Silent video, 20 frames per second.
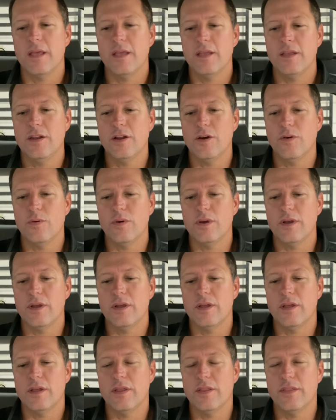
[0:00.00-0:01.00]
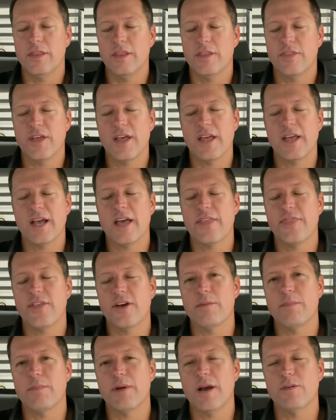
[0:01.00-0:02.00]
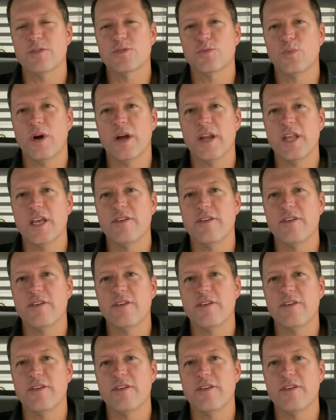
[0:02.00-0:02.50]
you know, the thing I thought about was what